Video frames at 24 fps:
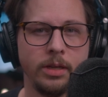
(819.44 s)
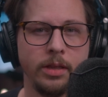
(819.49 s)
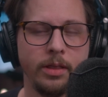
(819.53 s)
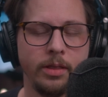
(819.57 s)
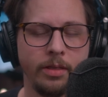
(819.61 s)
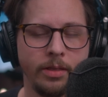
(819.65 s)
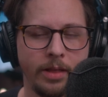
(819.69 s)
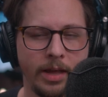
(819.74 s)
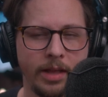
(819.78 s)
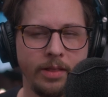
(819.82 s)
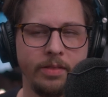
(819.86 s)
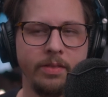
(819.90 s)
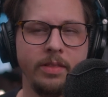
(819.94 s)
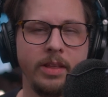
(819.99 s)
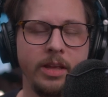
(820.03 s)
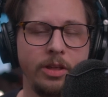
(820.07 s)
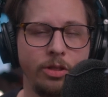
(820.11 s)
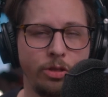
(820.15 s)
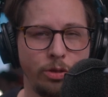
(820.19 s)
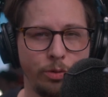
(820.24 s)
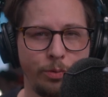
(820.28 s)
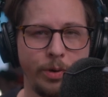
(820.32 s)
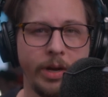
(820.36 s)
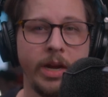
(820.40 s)
than the
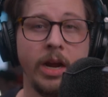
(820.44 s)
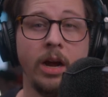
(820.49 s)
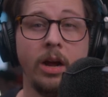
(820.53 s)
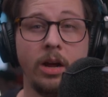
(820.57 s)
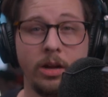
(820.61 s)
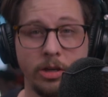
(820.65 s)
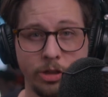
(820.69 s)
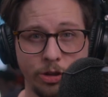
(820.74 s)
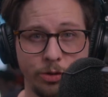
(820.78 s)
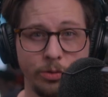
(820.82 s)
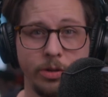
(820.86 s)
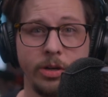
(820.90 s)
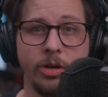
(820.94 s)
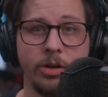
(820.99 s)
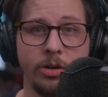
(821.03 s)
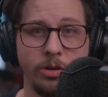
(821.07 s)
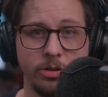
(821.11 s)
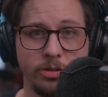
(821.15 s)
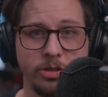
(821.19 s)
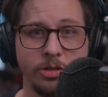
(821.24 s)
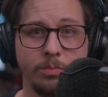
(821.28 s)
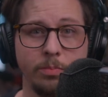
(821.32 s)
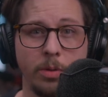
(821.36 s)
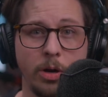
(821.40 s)
300
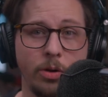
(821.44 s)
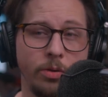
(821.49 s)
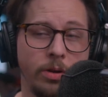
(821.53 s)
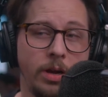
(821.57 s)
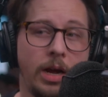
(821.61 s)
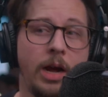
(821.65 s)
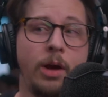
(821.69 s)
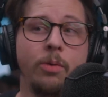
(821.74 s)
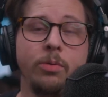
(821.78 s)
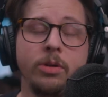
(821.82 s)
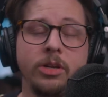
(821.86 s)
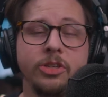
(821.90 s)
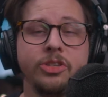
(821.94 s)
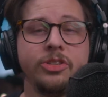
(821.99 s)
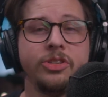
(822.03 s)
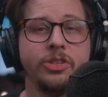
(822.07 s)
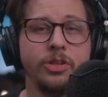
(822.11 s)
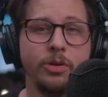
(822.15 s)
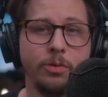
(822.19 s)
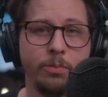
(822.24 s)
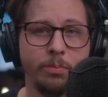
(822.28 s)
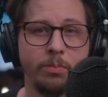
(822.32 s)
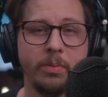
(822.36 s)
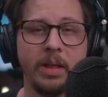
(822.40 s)
hertz mode. I would
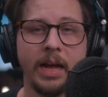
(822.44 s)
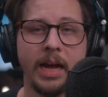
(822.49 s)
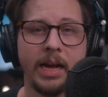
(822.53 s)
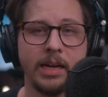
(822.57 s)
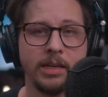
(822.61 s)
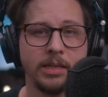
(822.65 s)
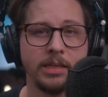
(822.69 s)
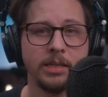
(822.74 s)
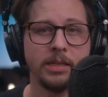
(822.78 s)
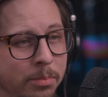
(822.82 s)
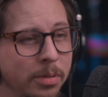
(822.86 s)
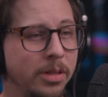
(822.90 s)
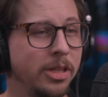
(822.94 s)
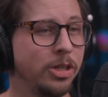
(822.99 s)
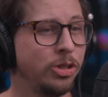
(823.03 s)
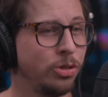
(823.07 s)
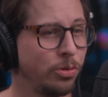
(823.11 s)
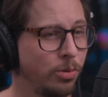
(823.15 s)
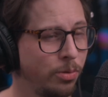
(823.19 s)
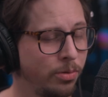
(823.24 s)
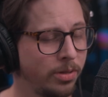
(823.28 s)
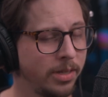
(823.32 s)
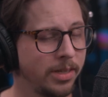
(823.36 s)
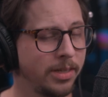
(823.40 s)
assume that, but the
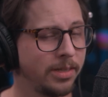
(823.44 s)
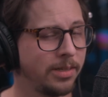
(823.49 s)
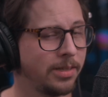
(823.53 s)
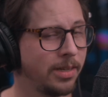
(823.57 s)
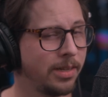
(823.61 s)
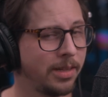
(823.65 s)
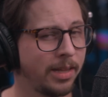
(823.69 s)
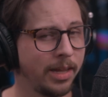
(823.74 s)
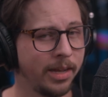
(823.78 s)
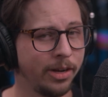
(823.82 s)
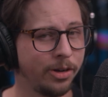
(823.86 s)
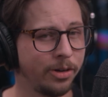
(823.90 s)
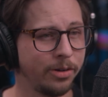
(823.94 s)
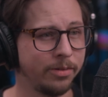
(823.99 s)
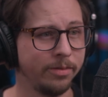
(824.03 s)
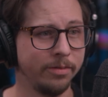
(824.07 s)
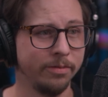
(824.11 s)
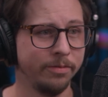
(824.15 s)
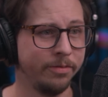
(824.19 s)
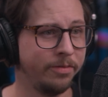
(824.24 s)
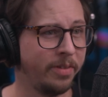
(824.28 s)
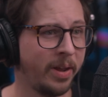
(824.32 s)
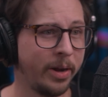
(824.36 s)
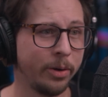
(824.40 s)
truth is that they are
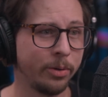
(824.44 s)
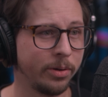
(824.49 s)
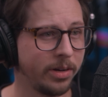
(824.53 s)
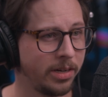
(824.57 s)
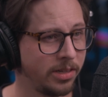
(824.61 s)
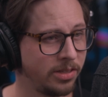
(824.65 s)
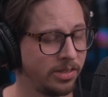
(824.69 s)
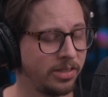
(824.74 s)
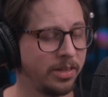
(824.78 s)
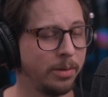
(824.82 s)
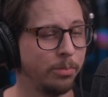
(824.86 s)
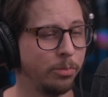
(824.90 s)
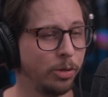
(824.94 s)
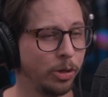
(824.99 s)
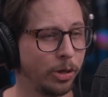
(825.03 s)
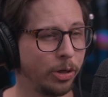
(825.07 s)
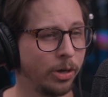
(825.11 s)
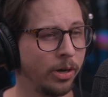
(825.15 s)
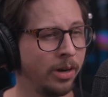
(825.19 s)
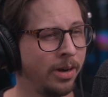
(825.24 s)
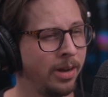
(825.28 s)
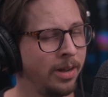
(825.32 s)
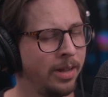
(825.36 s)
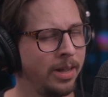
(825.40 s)
very
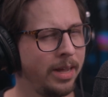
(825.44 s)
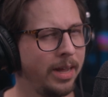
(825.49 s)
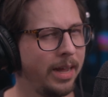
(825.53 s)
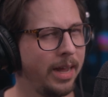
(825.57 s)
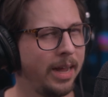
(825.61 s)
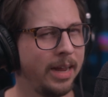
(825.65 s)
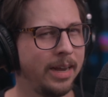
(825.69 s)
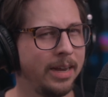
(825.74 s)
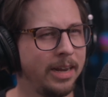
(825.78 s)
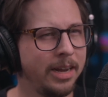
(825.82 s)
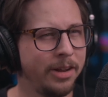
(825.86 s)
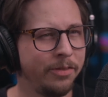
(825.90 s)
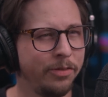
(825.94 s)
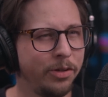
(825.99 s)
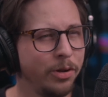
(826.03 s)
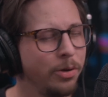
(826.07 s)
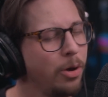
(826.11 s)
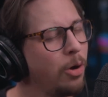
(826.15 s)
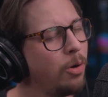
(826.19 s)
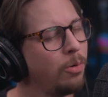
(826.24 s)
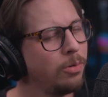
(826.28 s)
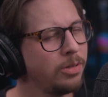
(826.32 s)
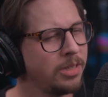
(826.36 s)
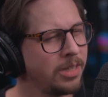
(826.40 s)
similar. And if you
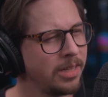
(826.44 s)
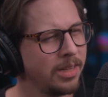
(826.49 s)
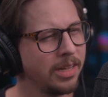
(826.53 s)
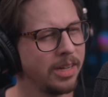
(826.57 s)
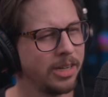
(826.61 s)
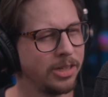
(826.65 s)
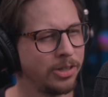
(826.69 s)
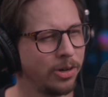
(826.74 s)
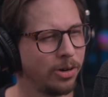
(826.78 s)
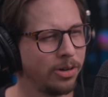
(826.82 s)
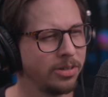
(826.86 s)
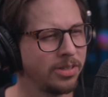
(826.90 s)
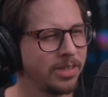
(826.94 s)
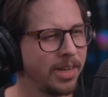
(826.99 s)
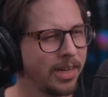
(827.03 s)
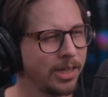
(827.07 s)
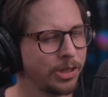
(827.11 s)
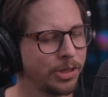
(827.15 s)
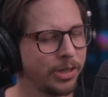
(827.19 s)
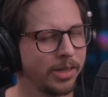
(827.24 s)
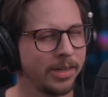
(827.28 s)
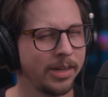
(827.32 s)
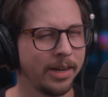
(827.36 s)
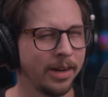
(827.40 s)
go to the guitar
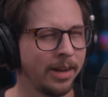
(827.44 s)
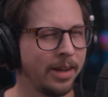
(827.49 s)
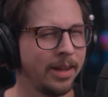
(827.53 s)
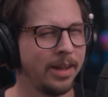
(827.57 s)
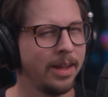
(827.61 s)
section,